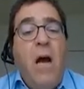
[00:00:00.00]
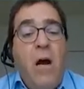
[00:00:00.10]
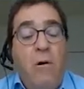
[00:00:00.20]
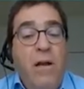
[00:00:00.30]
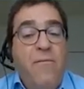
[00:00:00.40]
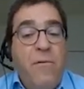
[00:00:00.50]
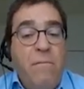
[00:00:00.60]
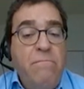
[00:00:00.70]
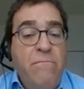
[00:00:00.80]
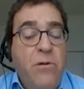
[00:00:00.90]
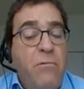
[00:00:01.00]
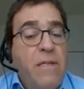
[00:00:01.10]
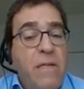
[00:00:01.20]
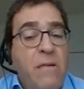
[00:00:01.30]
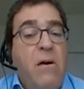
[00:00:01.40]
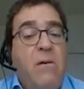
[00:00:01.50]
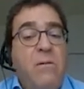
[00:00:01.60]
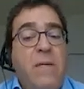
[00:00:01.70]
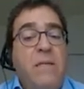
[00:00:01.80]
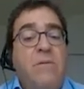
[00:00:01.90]
However, the U.S.
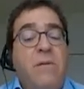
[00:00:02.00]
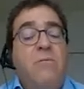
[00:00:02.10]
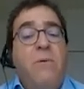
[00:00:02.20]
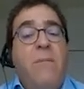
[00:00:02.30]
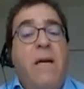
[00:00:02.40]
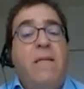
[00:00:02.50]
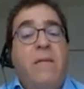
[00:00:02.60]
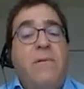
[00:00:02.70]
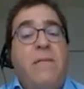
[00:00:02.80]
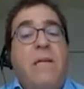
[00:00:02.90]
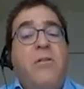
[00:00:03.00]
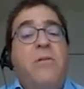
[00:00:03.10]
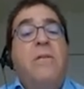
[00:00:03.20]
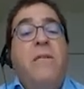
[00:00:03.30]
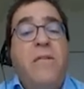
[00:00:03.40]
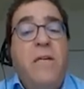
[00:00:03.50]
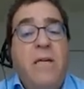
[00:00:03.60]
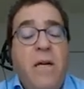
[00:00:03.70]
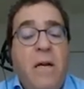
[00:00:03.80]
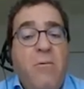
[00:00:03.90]
economy is going to remain in recession this year.